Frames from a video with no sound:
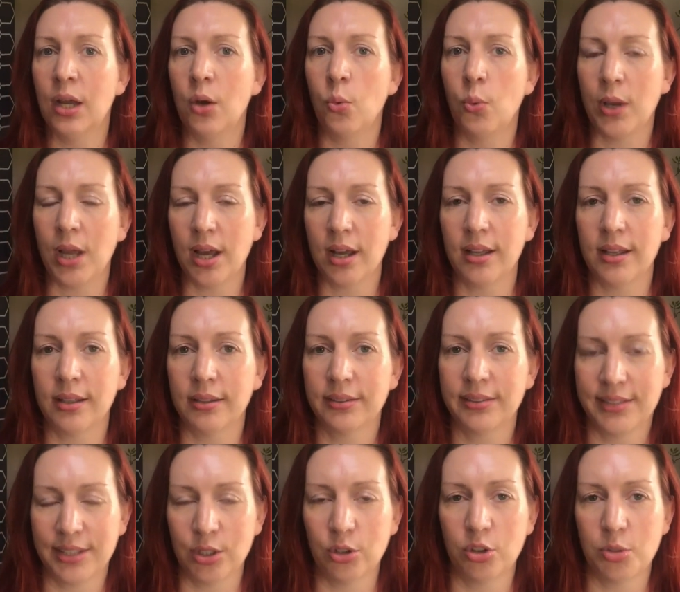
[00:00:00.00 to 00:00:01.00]
We are
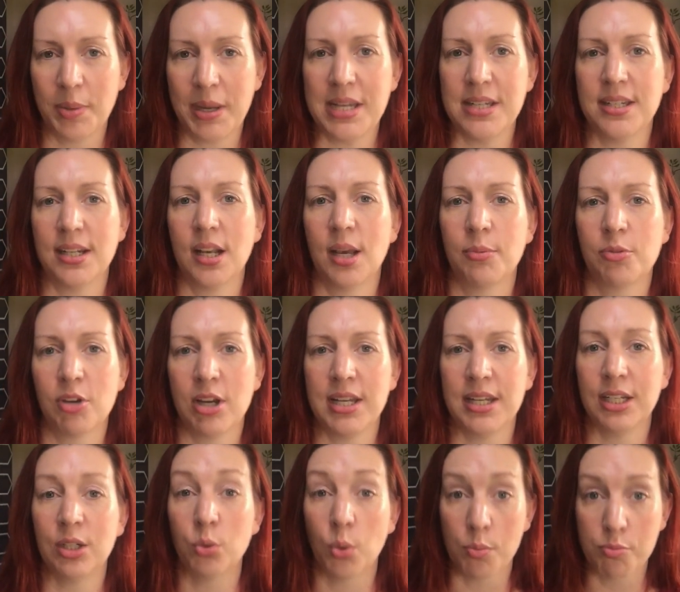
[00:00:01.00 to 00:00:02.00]
still debating
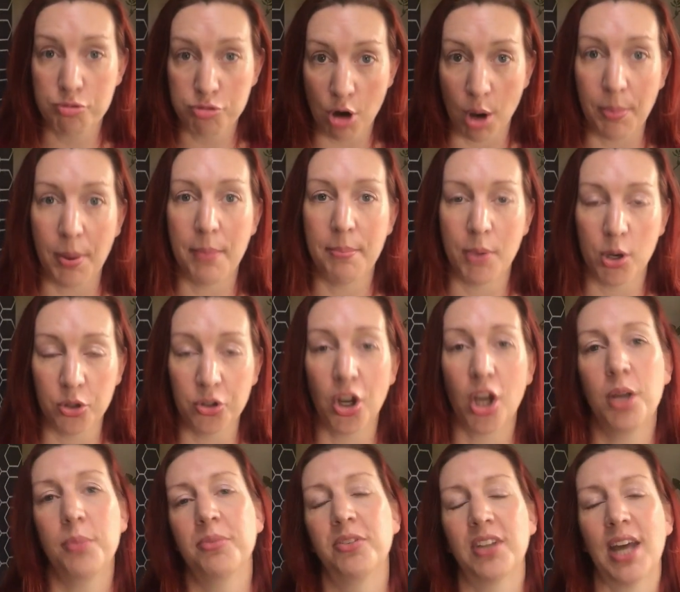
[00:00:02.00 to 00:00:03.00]
upgrading to a proper
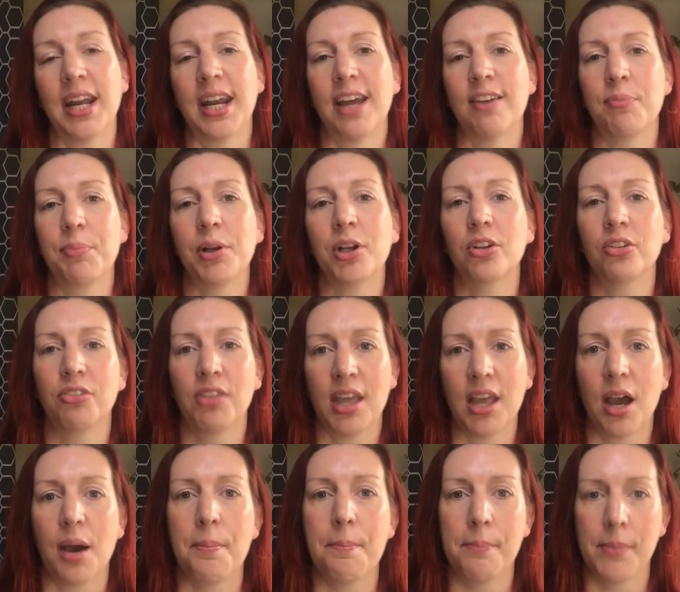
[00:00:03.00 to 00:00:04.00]
motorhome sat-nav because they
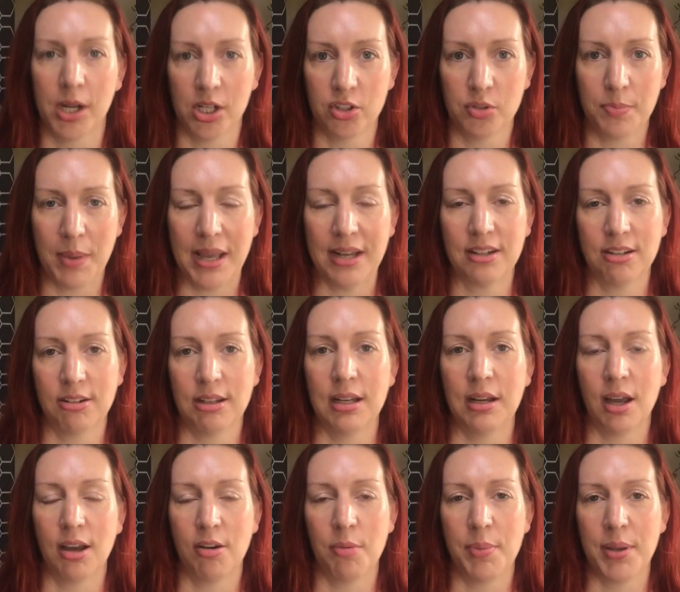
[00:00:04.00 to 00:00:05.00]
are much better in
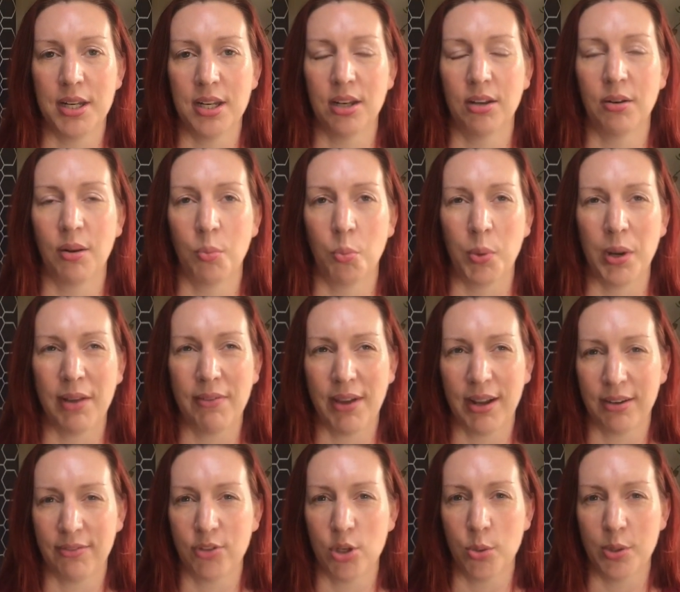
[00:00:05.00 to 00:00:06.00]
our opinion, and we've had
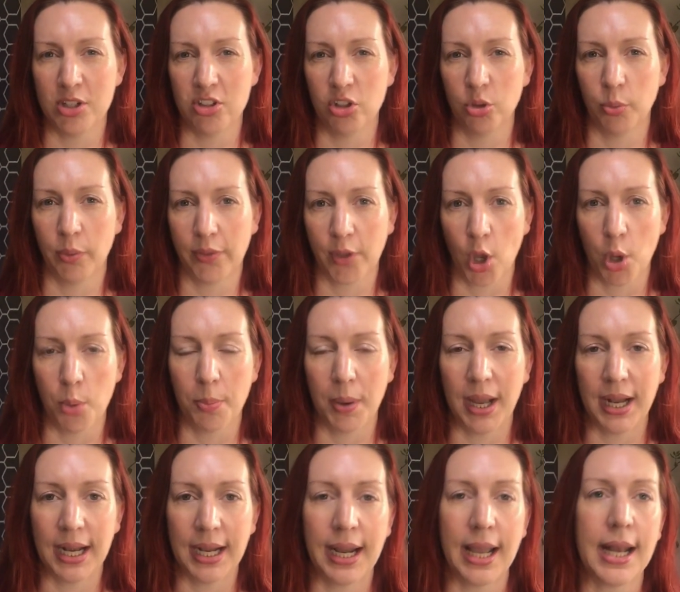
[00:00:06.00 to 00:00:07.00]
a few issues with
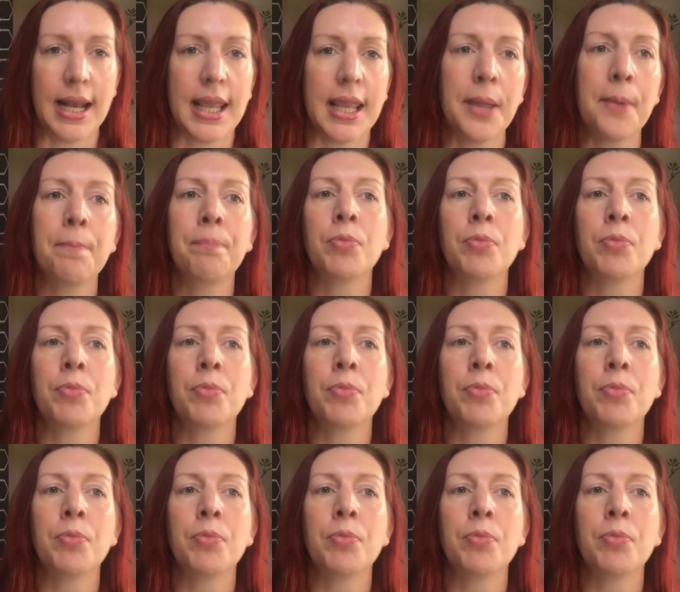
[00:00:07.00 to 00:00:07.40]
Copilot lately.